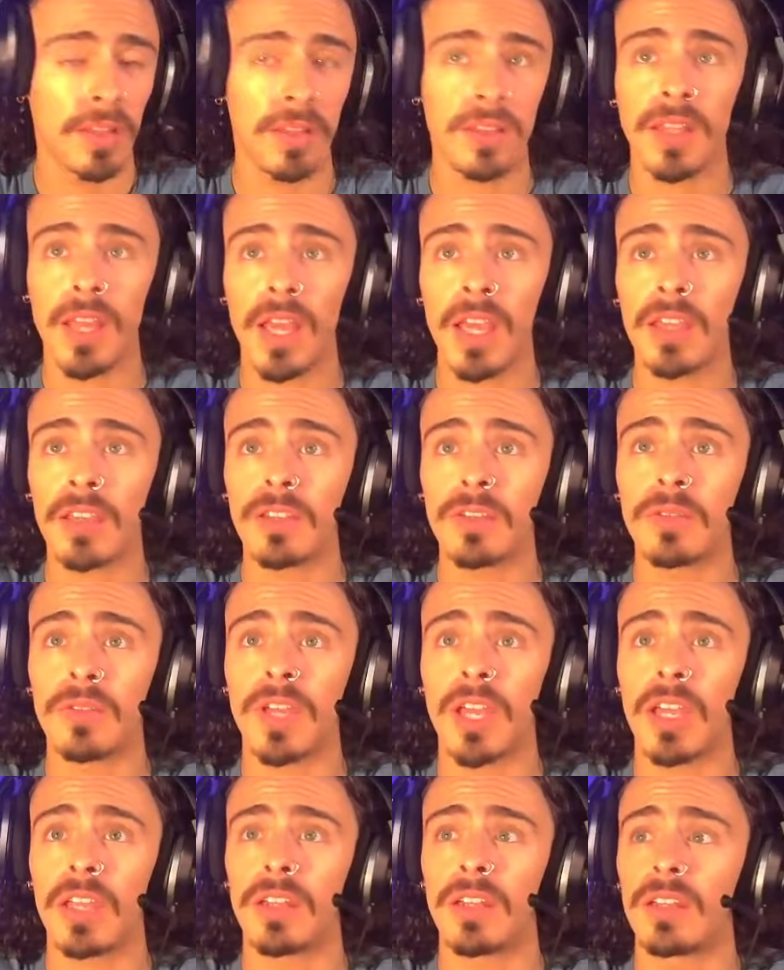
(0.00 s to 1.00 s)
Thank you,
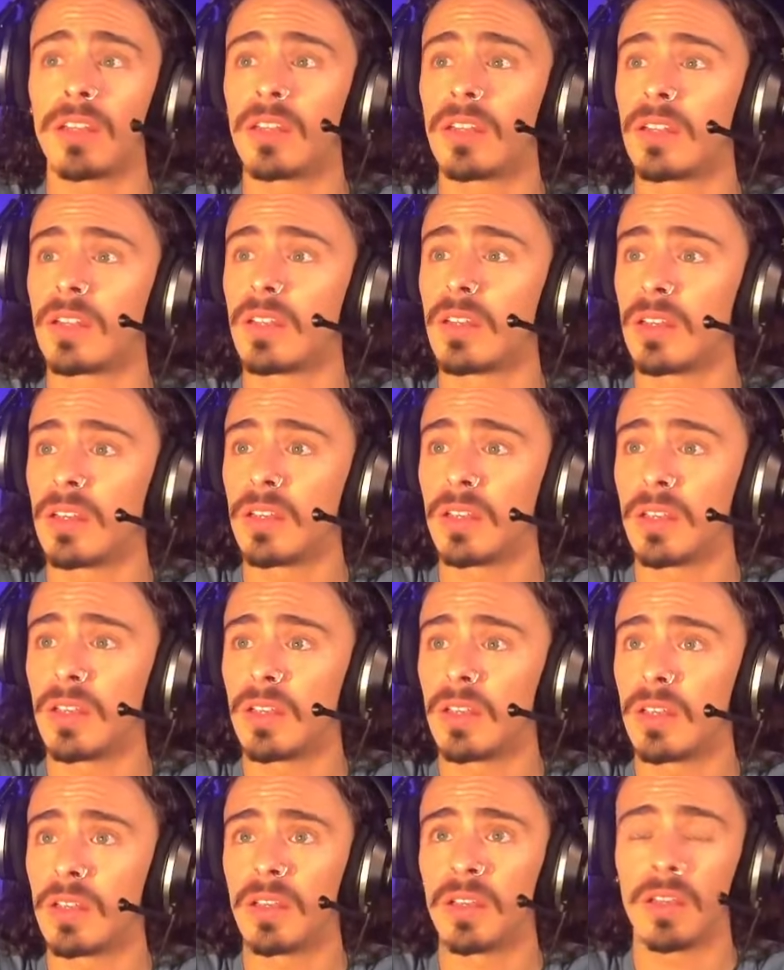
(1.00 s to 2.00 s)
Caden.
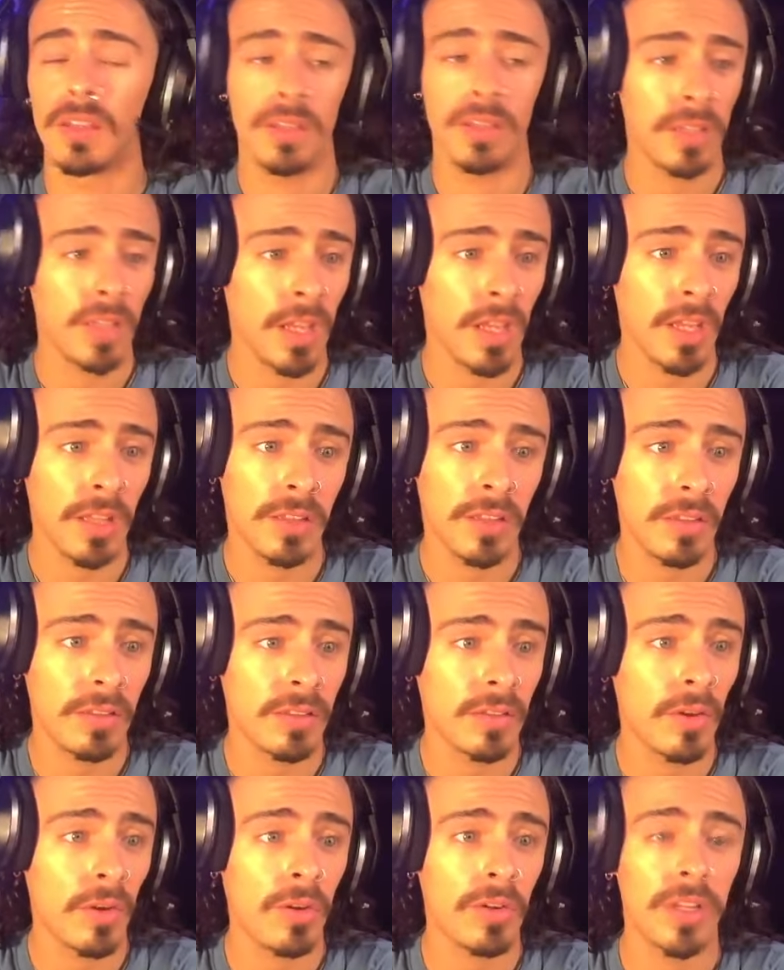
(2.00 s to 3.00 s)
Yeah,
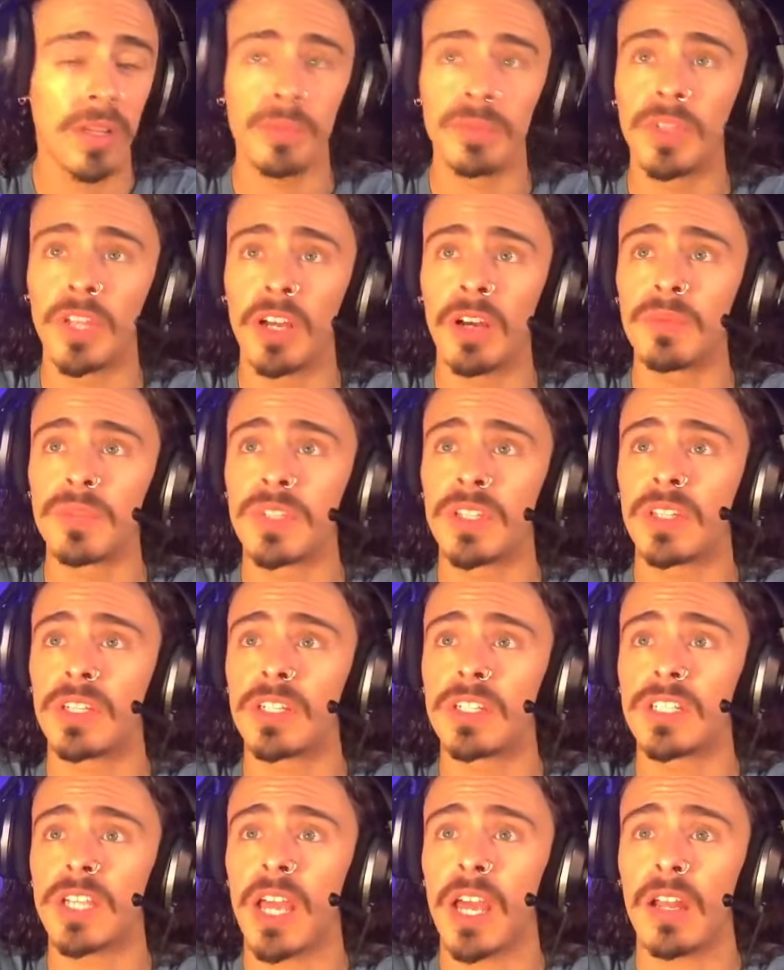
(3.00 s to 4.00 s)
all them dubs in the
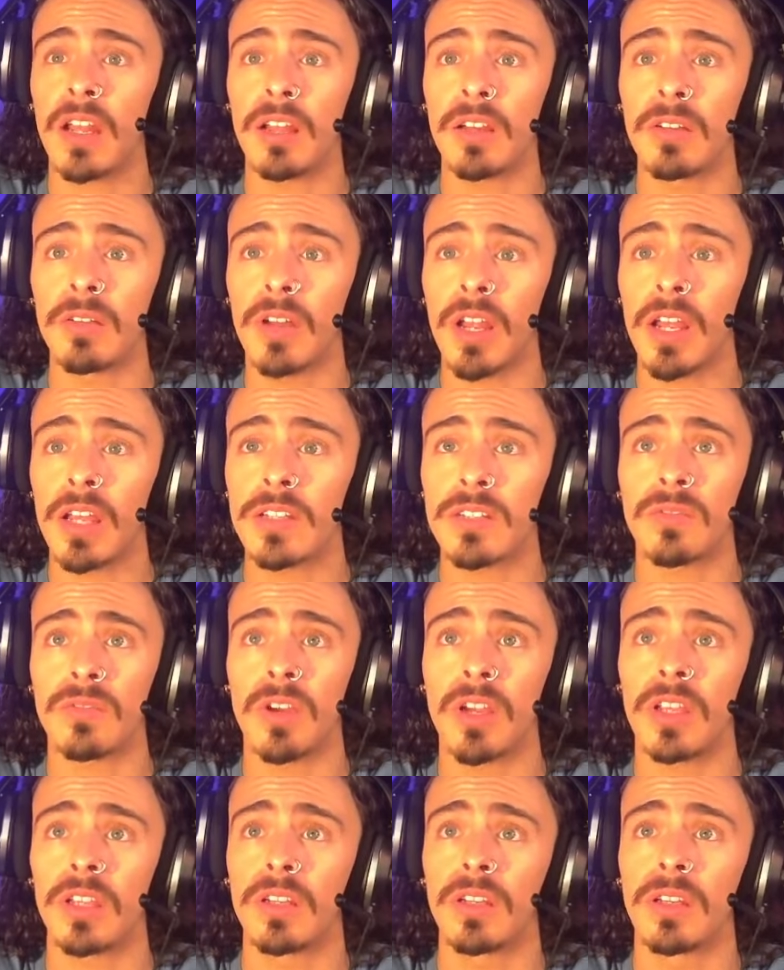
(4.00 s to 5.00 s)
chat. I know that's right.